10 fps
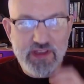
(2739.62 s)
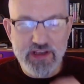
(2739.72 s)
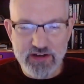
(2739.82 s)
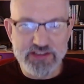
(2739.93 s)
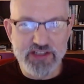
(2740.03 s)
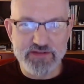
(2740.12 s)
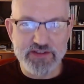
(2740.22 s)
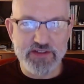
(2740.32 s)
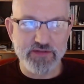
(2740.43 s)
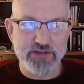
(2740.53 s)
Heritage has
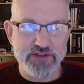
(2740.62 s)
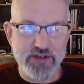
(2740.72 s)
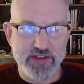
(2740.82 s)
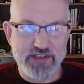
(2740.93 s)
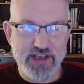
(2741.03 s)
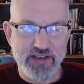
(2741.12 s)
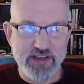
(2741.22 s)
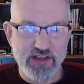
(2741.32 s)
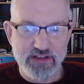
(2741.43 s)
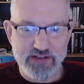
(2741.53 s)
the silver. So they
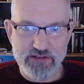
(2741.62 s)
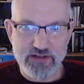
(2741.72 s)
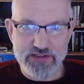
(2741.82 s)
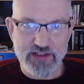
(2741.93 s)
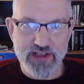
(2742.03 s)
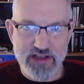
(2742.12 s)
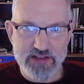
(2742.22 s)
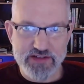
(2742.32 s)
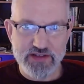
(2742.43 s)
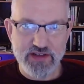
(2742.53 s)
take their crushed
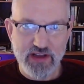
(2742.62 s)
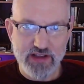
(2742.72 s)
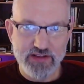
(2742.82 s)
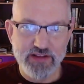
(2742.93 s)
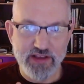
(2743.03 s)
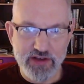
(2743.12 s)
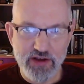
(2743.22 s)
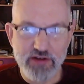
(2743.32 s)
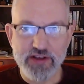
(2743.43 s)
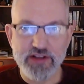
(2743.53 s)
glass and then they
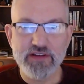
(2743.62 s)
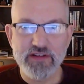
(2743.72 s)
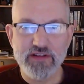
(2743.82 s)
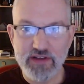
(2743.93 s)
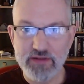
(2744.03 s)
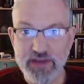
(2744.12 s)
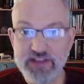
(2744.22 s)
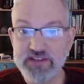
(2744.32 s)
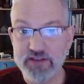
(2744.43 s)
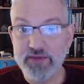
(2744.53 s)
coat it in
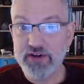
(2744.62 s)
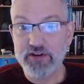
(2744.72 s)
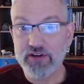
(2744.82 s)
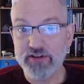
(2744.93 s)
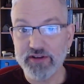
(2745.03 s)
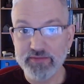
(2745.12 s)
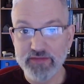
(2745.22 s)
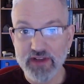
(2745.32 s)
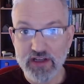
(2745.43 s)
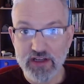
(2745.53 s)
basically mirror coating.
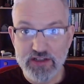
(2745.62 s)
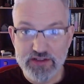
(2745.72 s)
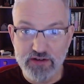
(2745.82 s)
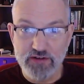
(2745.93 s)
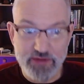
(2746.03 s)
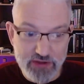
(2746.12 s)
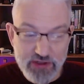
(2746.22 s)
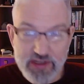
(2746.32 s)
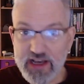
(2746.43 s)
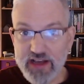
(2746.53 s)
So if you
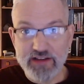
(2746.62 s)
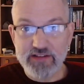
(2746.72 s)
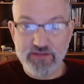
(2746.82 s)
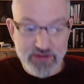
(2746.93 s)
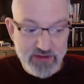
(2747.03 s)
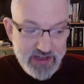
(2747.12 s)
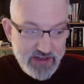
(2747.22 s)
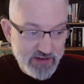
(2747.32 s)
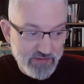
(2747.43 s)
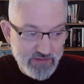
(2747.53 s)
look at it, you get
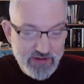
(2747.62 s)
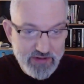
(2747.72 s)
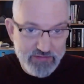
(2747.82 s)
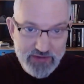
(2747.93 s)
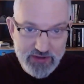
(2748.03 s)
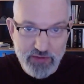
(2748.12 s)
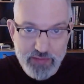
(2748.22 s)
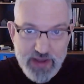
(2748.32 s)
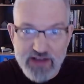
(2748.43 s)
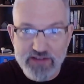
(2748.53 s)
it,
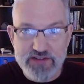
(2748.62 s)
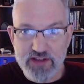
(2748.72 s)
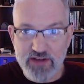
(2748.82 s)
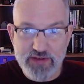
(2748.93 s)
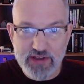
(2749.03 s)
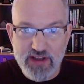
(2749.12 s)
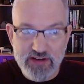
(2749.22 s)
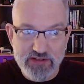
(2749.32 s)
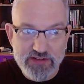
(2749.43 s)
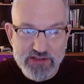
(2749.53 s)
bag of this stuff, it kind
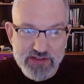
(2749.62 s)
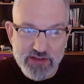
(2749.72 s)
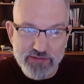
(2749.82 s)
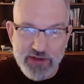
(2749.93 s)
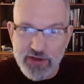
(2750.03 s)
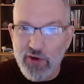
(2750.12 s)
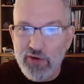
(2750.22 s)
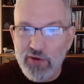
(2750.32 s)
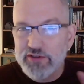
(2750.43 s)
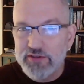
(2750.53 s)
of looks silvery
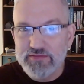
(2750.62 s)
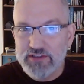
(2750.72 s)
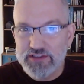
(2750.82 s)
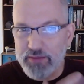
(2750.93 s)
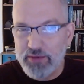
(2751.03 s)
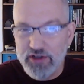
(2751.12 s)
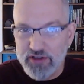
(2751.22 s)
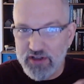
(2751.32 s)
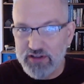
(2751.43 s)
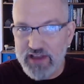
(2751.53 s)
gold because they put
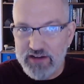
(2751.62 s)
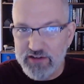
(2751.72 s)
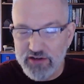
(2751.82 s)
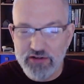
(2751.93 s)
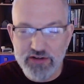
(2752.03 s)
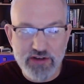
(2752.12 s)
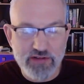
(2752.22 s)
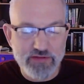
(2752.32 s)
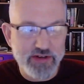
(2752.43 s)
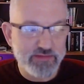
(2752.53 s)
a lacquer coating
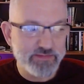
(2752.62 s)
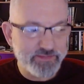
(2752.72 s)
over it.